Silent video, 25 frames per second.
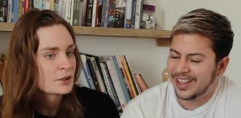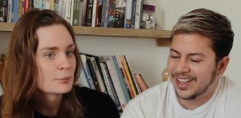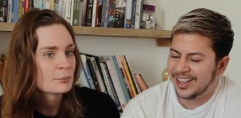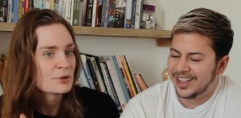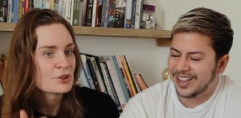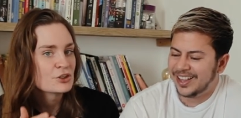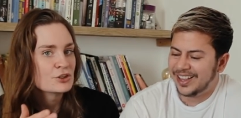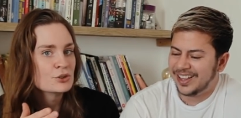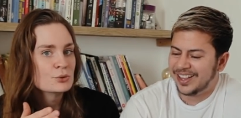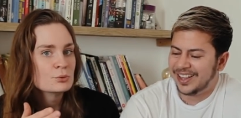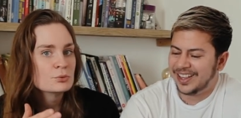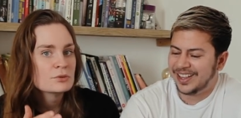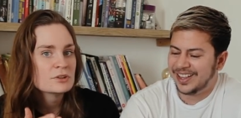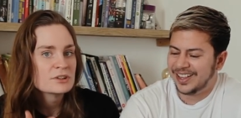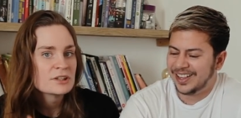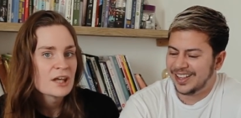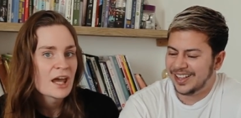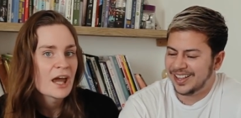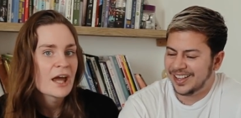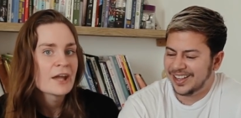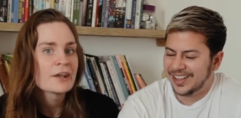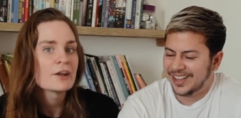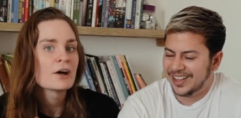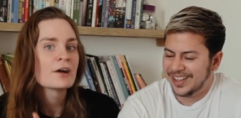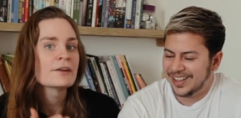Speaker 1: but you
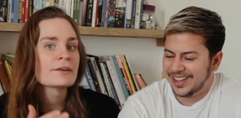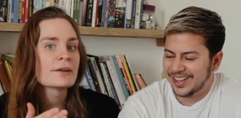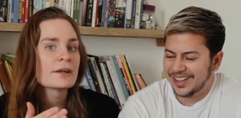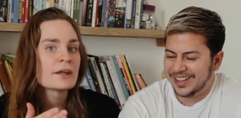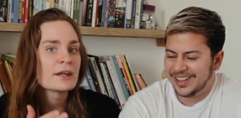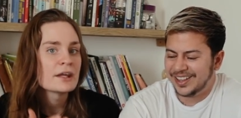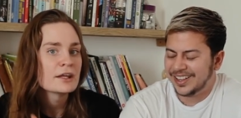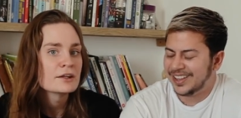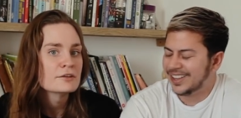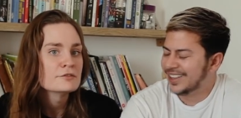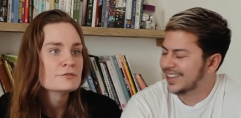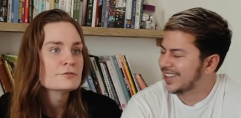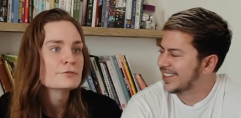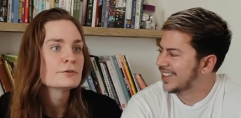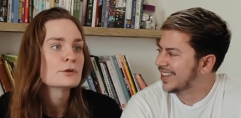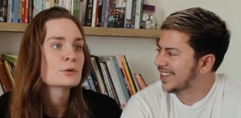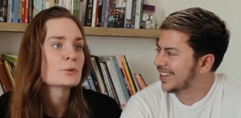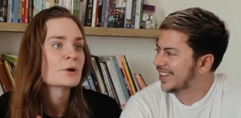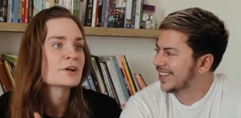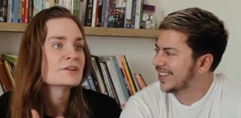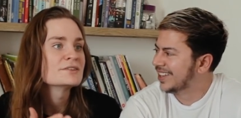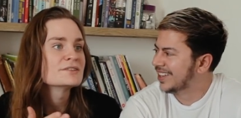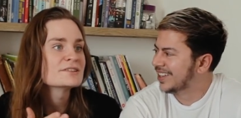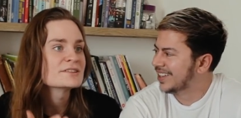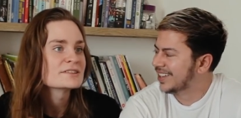cannot
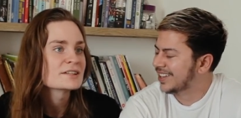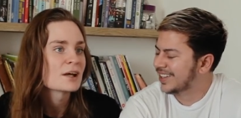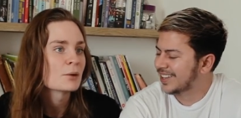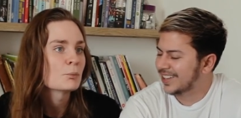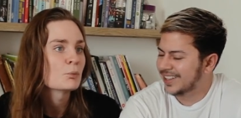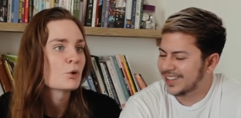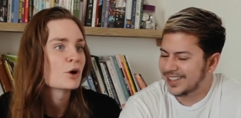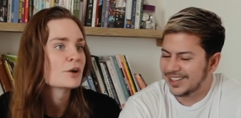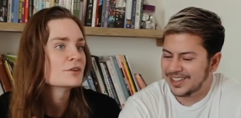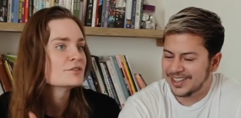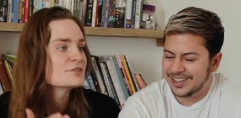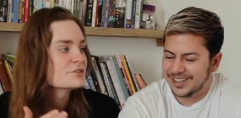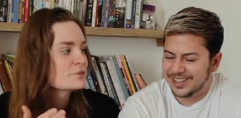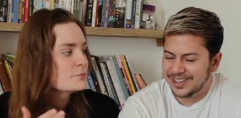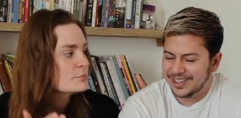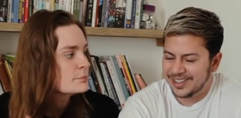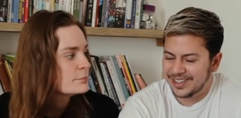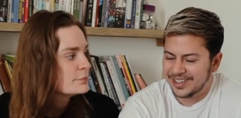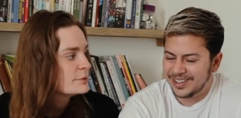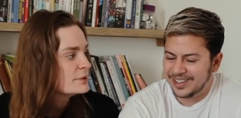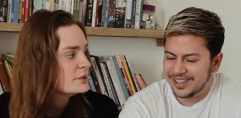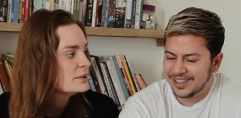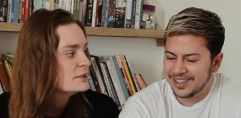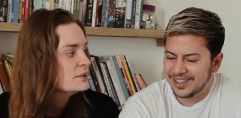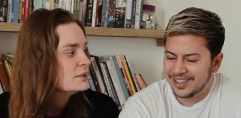influence someone to
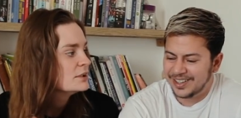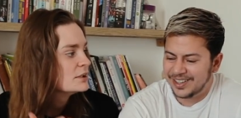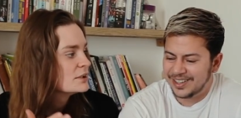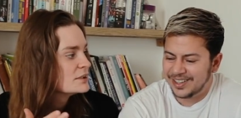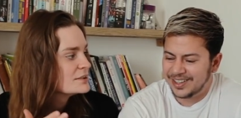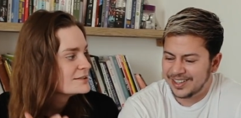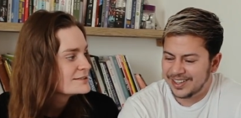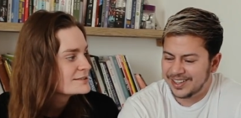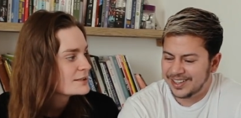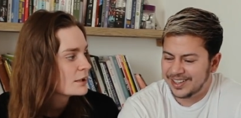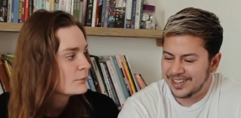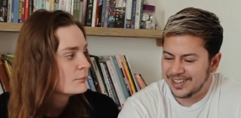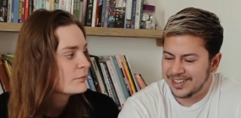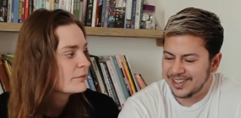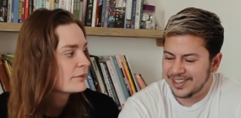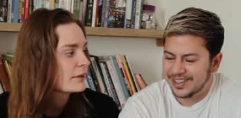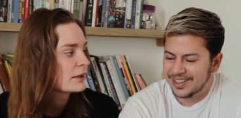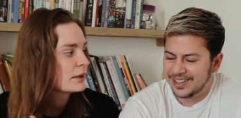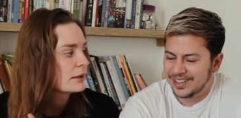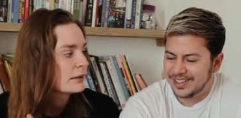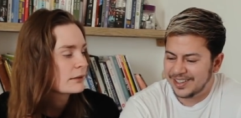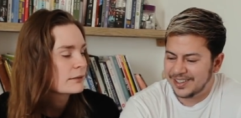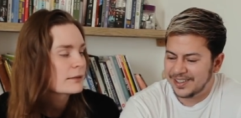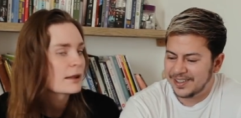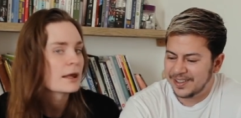be something
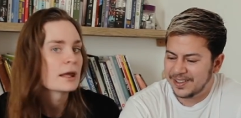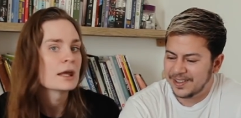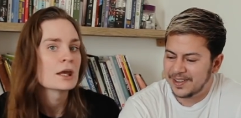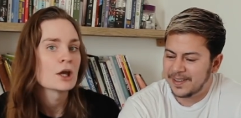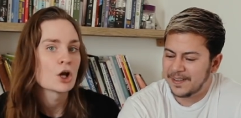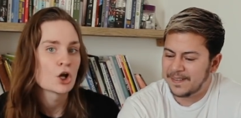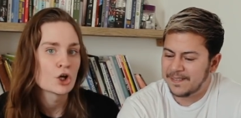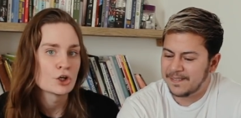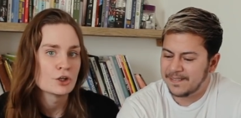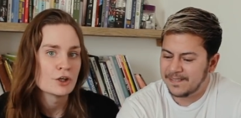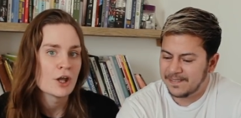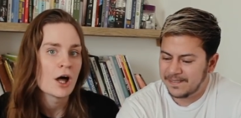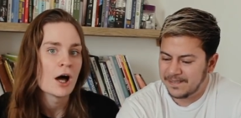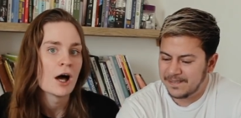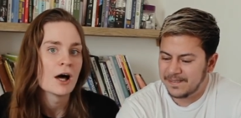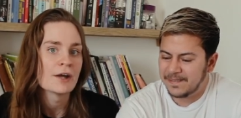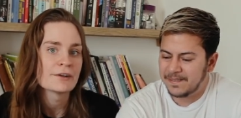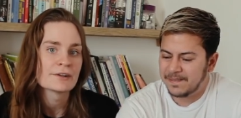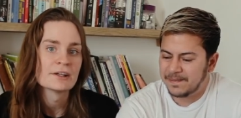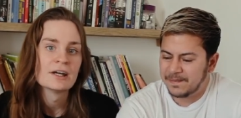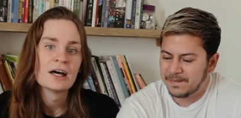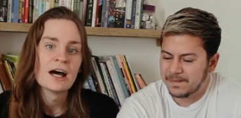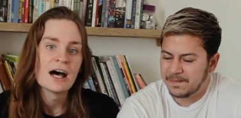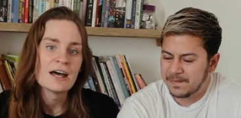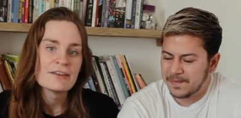they are not.
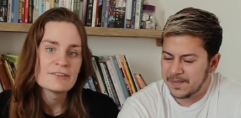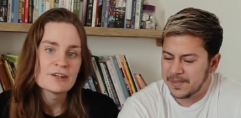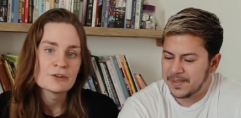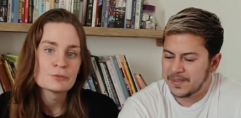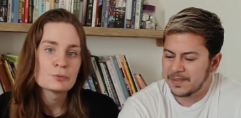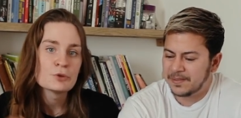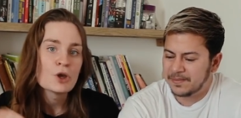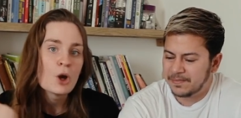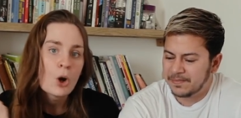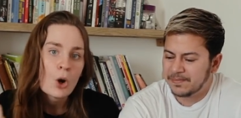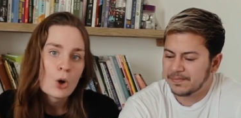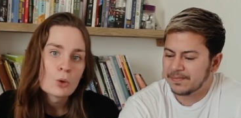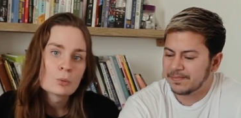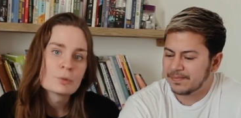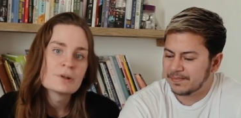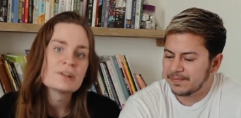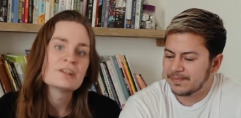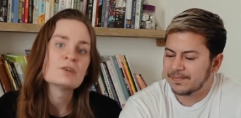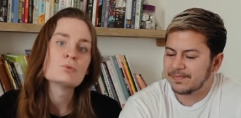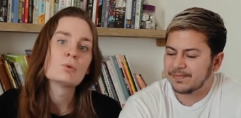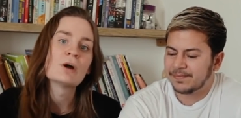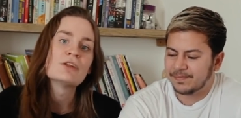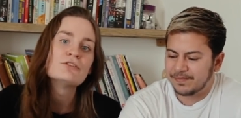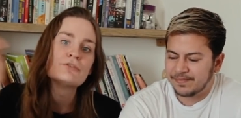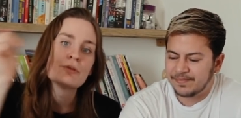I thought we already
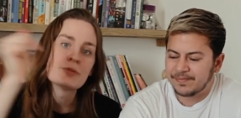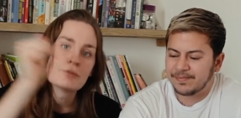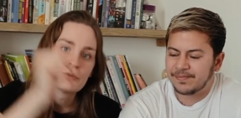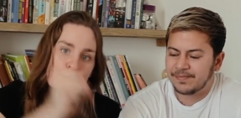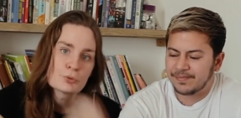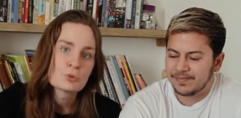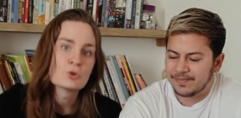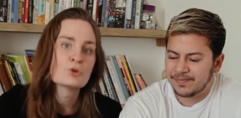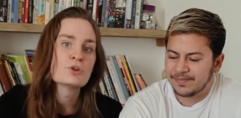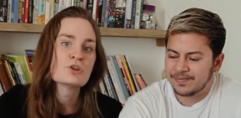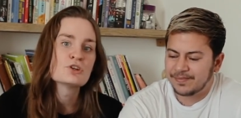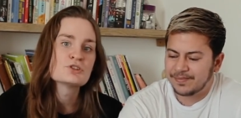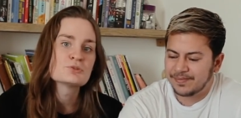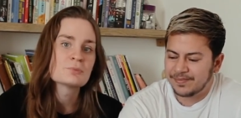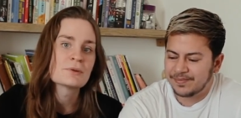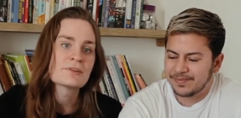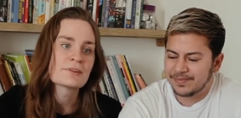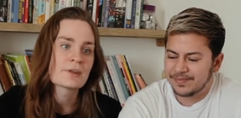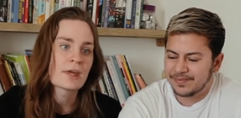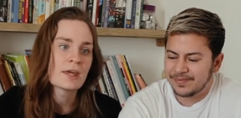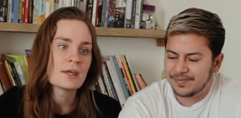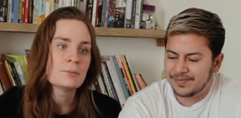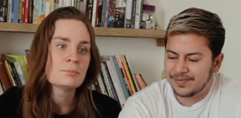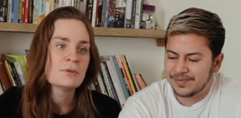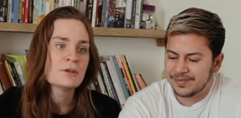went through this with
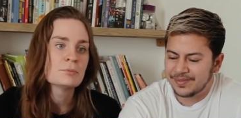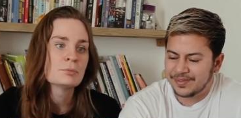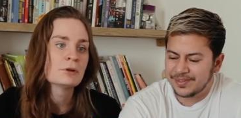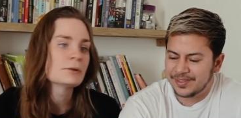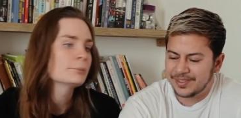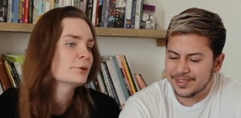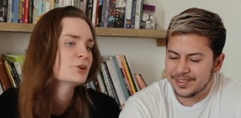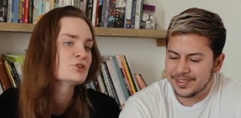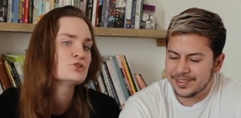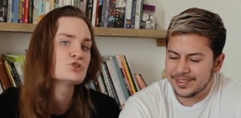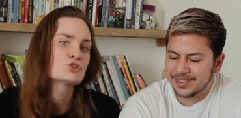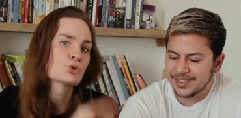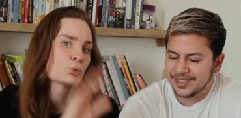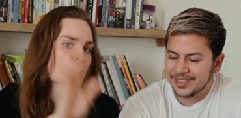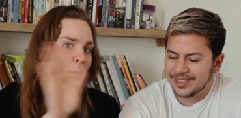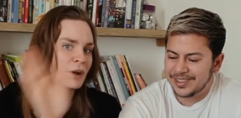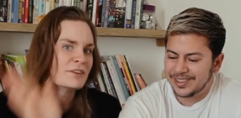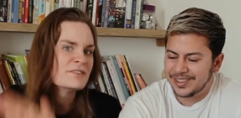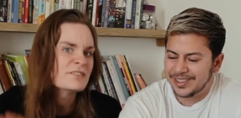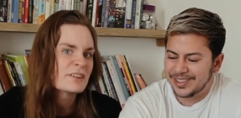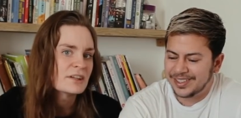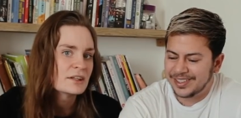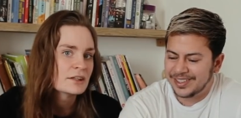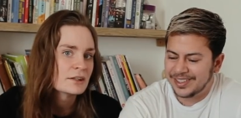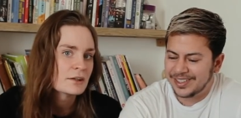gay people about
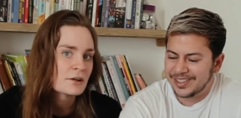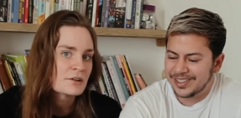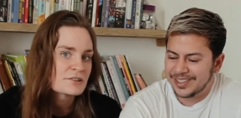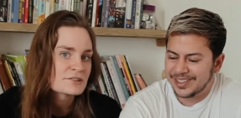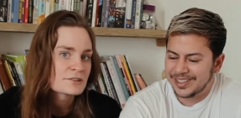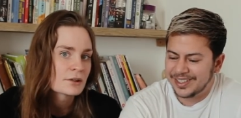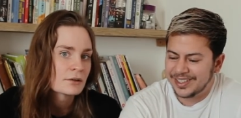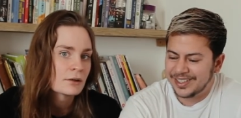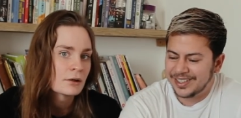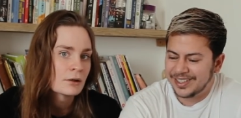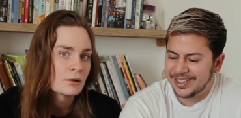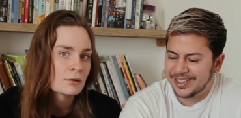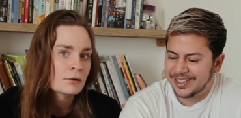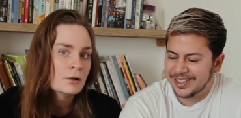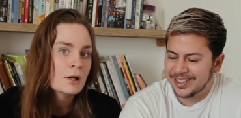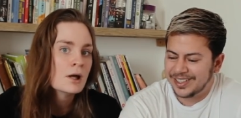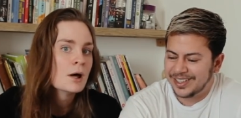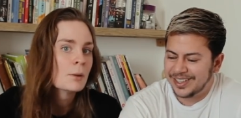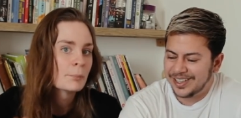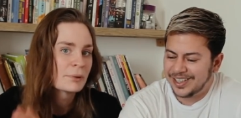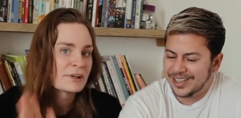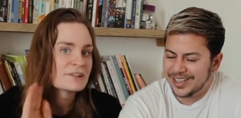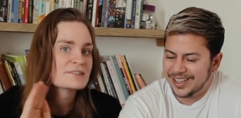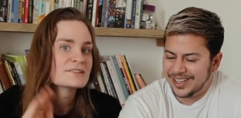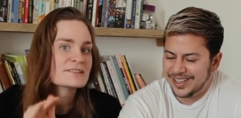20 years ago,
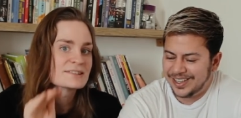but it